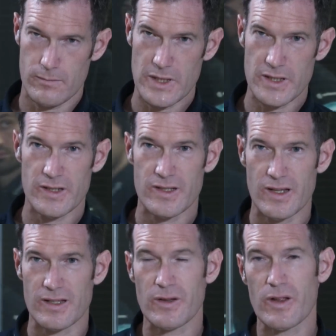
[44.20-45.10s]
This is
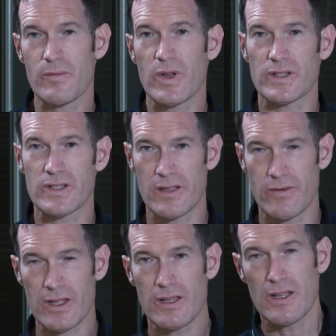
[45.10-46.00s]
uh, Solar Impulse
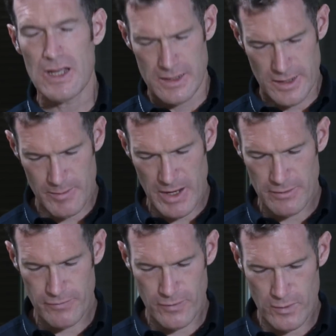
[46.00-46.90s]
TV. Time
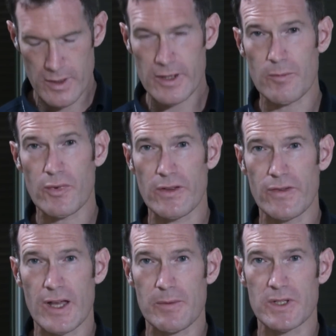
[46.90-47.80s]
again for another
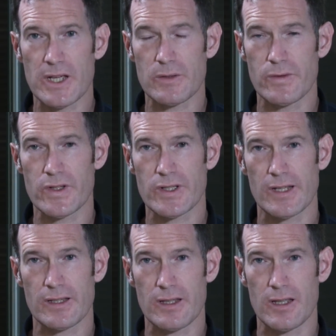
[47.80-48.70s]
briefing update. We've just
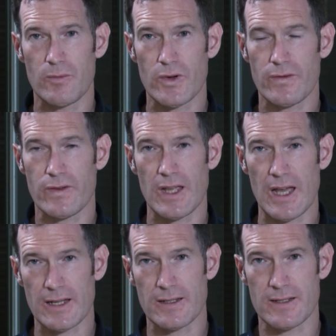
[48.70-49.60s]
had the briefing
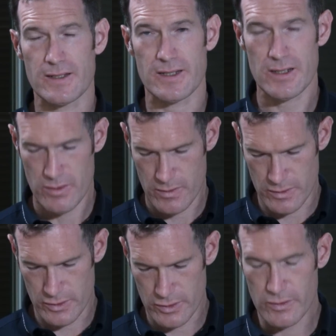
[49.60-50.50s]
at
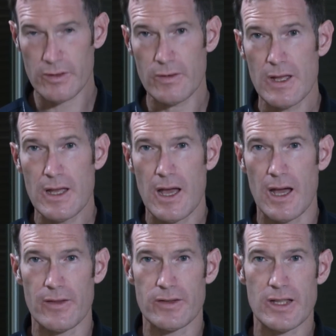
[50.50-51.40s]
Zero Zulu.
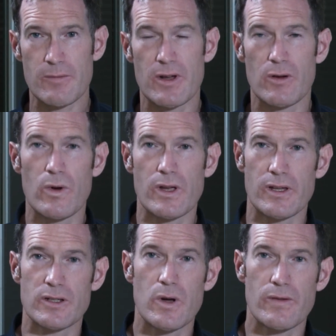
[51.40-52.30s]
Uh, the team here are
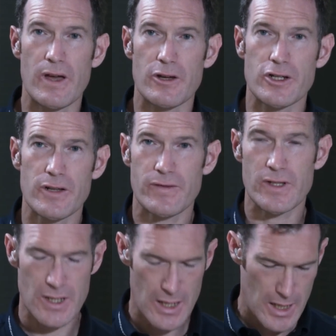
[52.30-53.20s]
working 12 hour
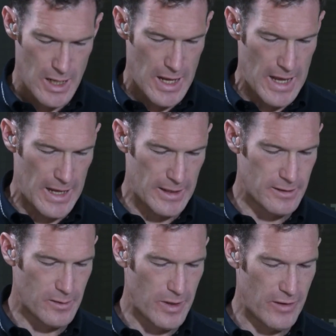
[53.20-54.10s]
shifts,
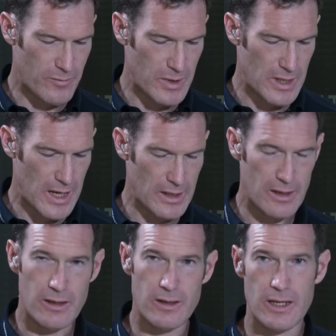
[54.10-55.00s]
and uh, we have Mickey
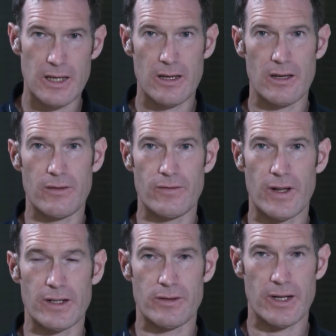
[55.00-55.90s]
Anger here, the
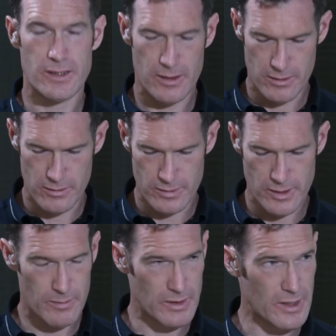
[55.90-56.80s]
flight director, who's
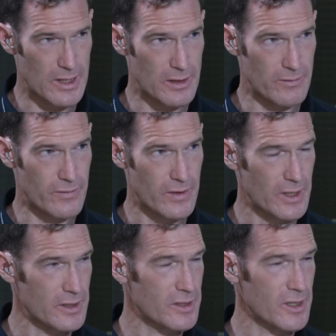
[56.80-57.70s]
coming to the end of
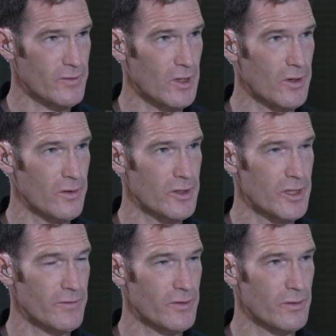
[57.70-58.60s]
his shift. A long
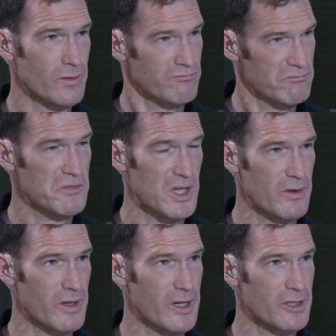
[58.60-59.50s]
shift or an
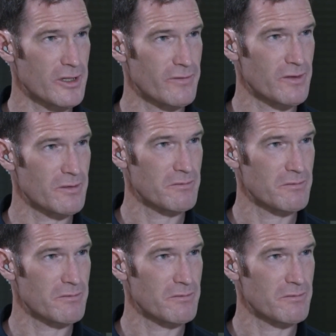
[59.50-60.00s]
okay shift?